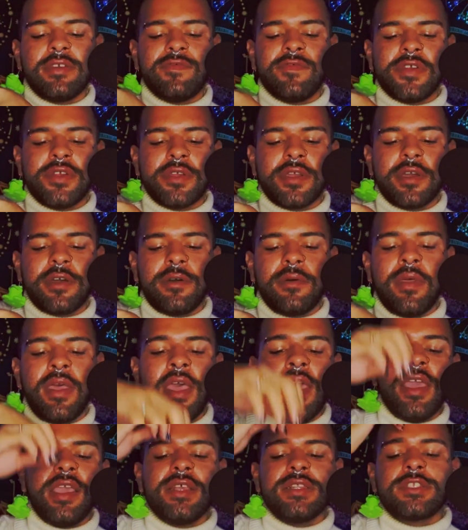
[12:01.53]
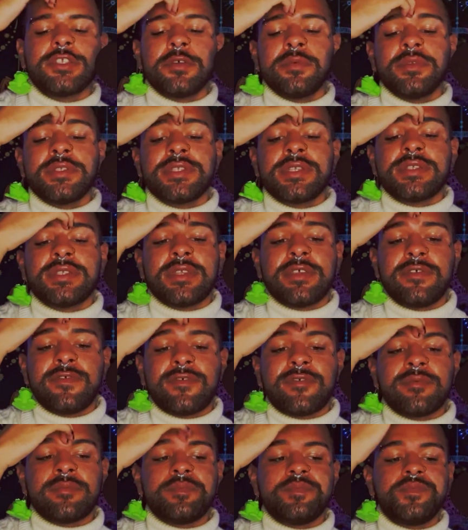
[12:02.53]
Virgo. It's almost as
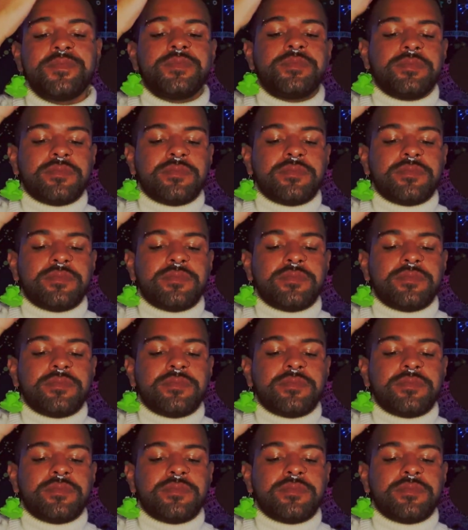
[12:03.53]
if.